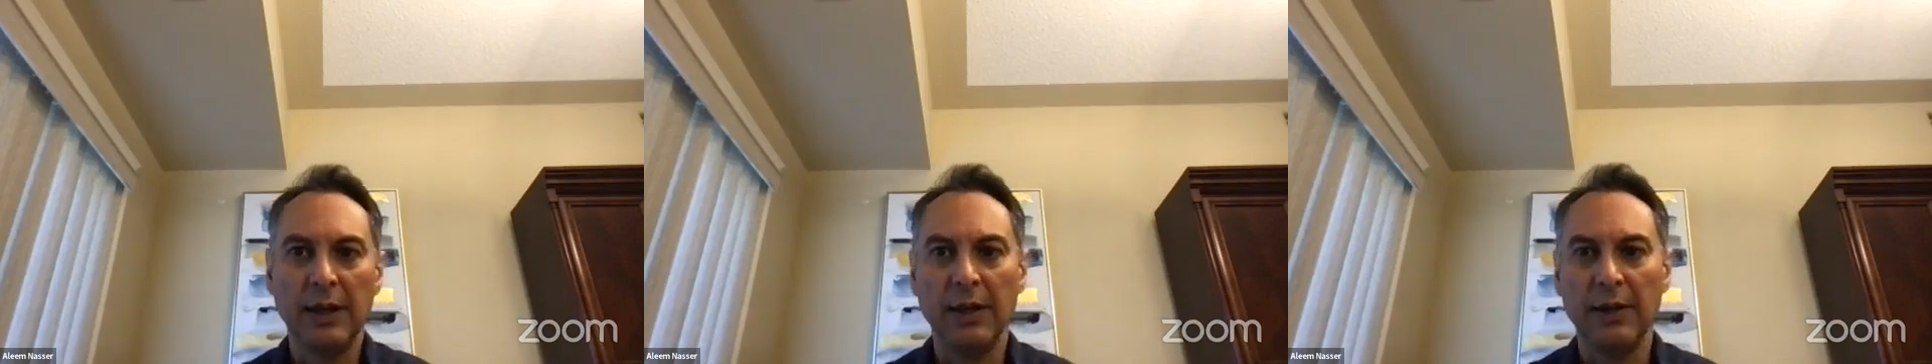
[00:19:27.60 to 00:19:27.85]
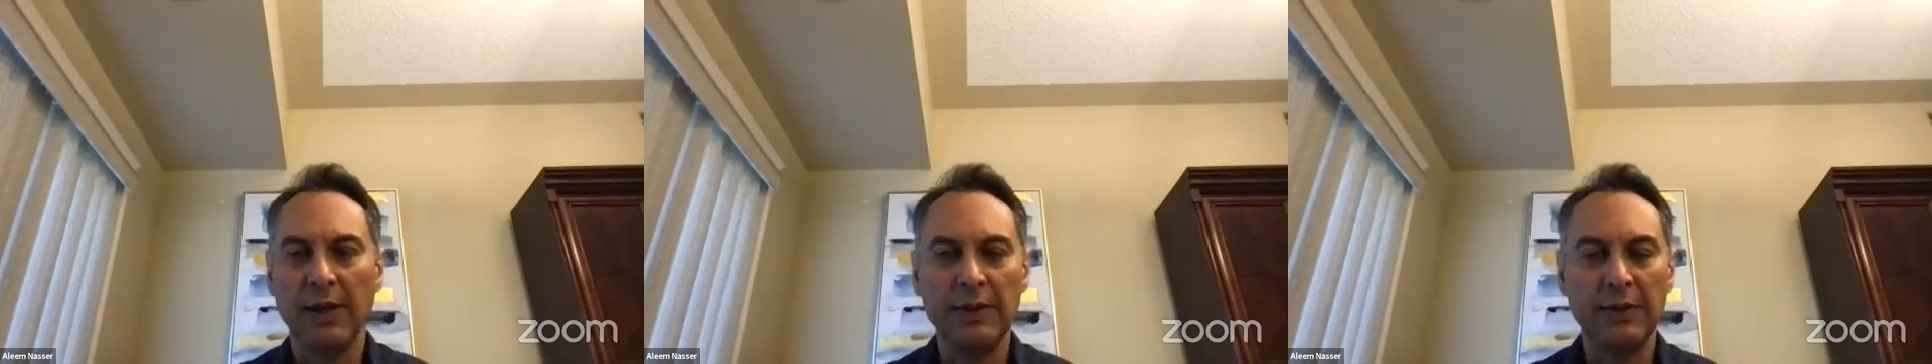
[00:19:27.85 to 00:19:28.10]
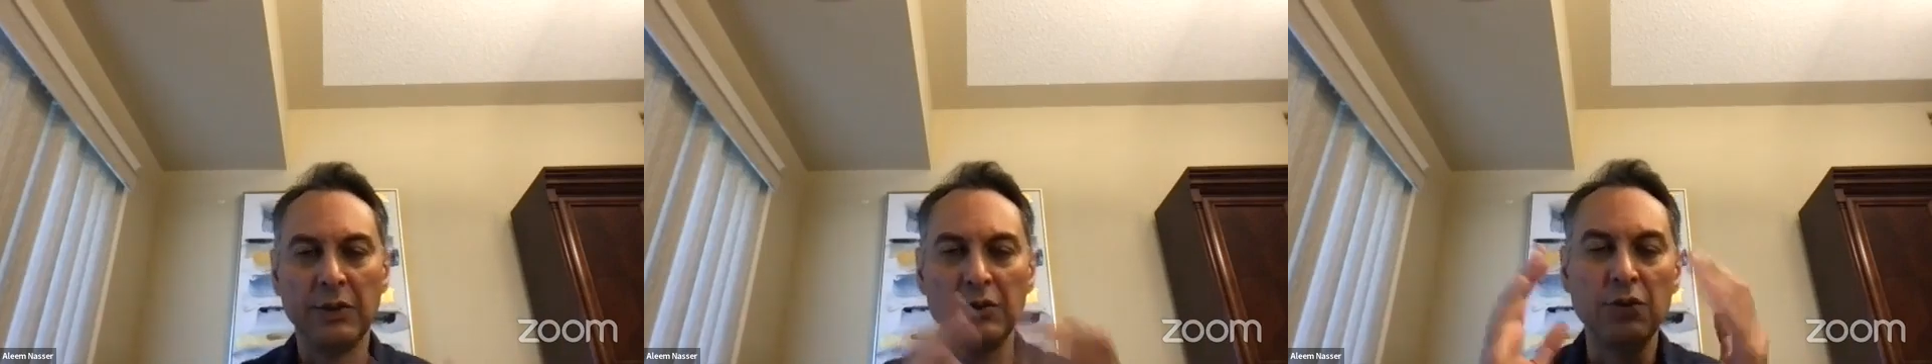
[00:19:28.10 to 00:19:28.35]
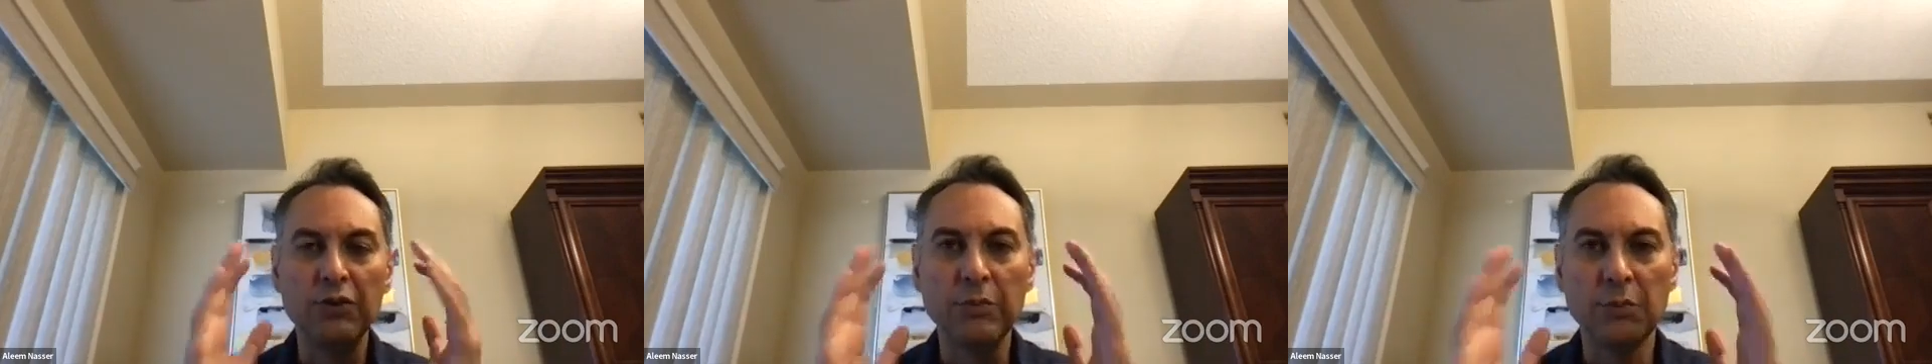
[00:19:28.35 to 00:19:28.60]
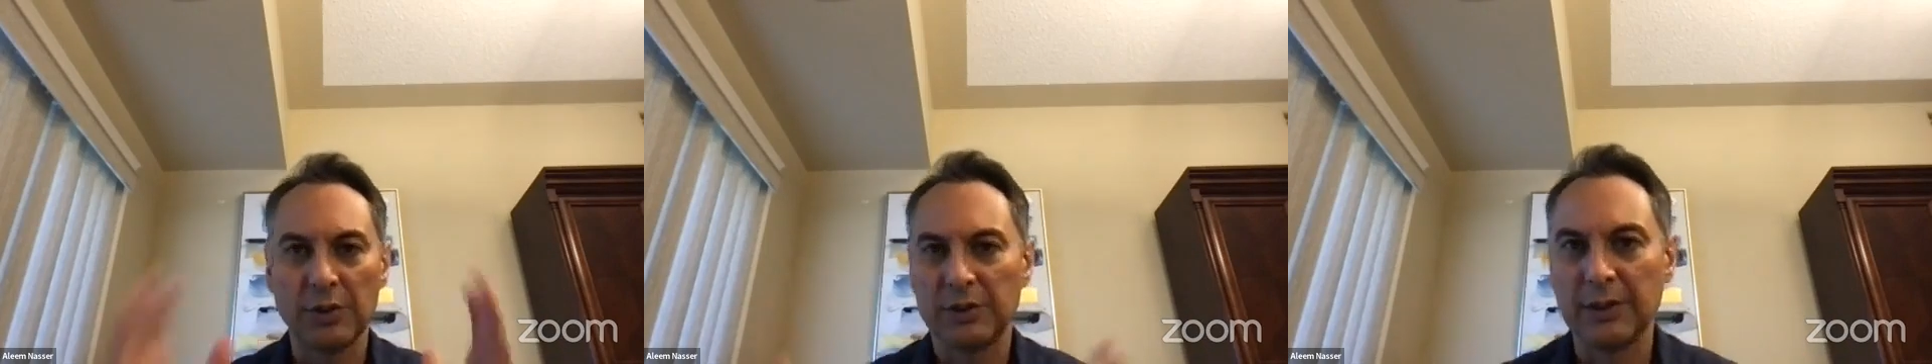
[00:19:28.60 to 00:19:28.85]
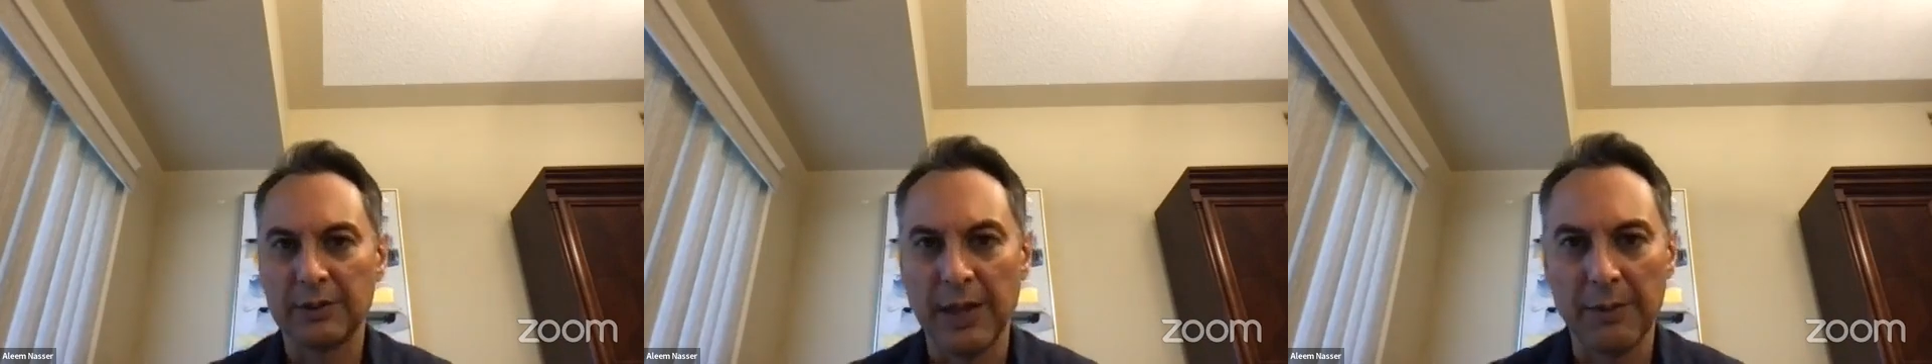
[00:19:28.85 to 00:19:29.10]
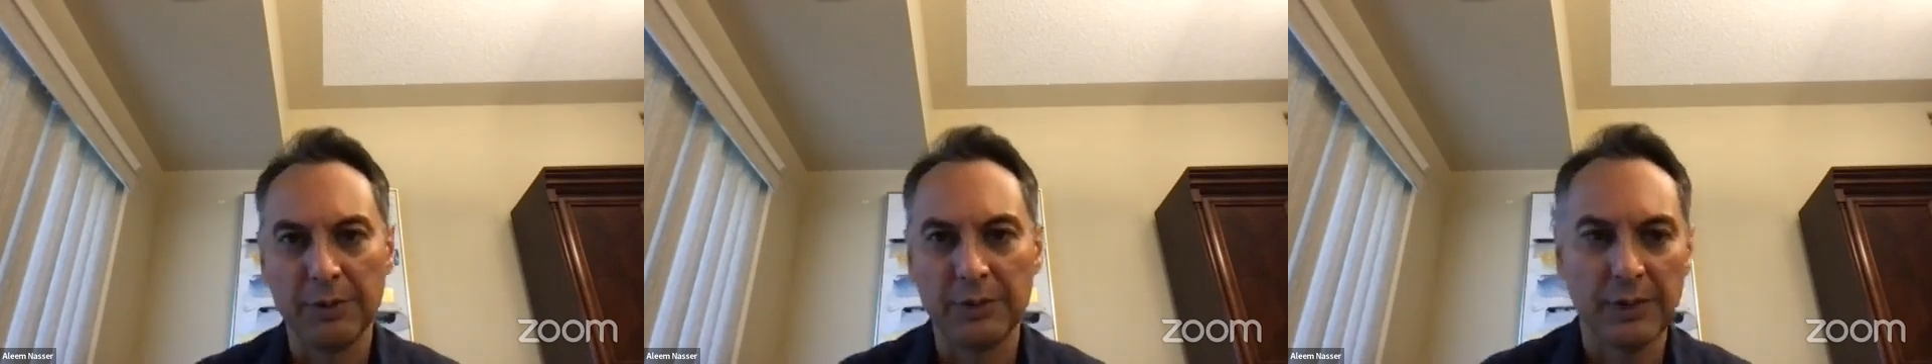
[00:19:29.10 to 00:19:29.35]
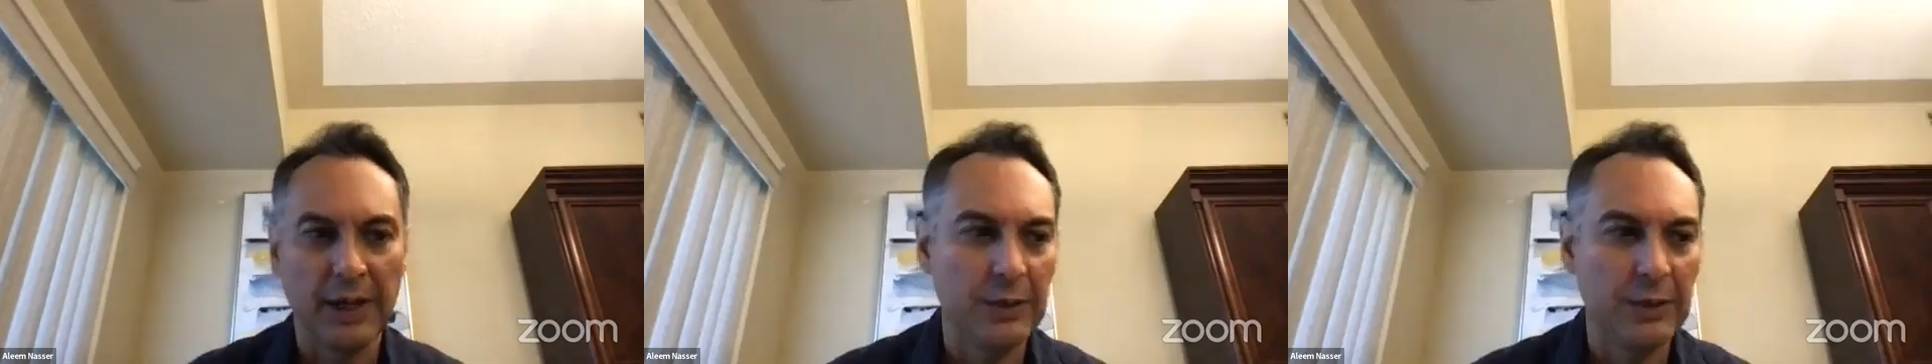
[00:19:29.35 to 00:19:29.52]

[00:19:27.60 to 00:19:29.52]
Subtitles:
And there's numerous examples.